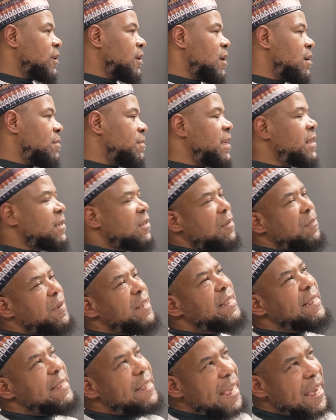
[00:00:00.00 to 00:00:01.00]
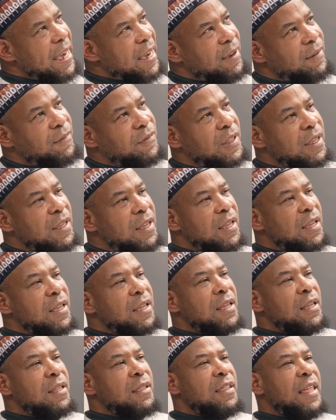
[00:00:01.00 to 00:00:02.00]
It means to be saved.
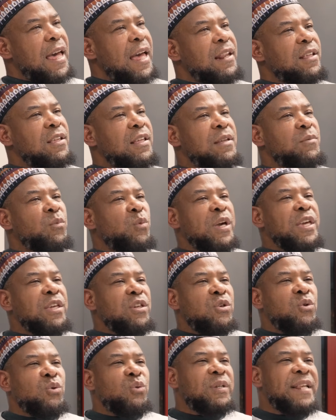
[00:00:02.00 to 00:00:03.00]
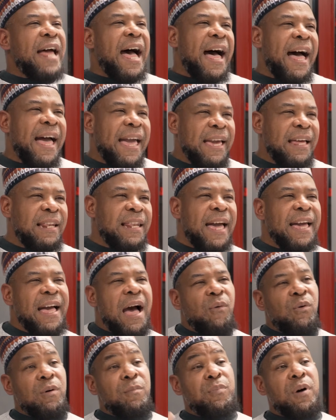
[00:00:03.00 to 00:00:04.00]
That when you die, like
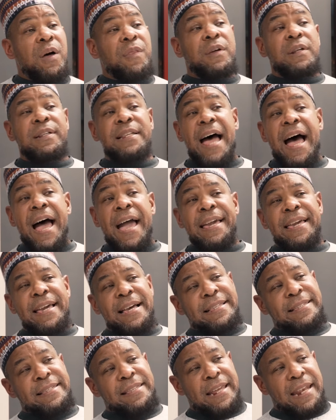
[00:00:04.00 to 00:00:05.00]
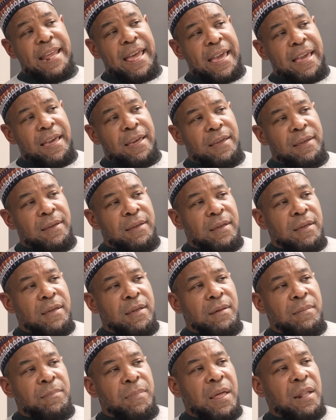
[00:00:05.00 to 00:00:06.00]
our brother died yesterday,
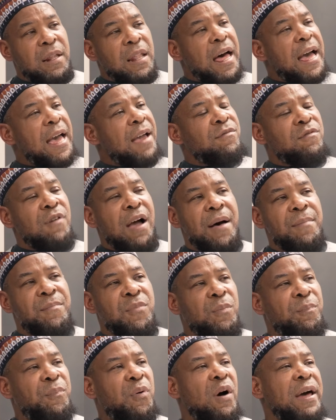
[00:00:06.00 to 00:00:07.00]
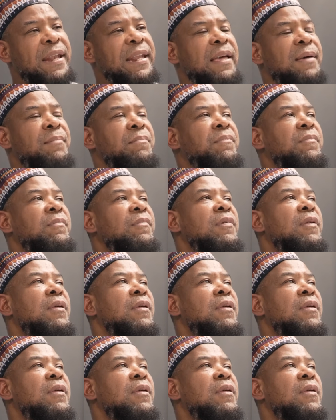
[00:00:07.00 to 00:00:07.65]
may Allah have rahmah upon him.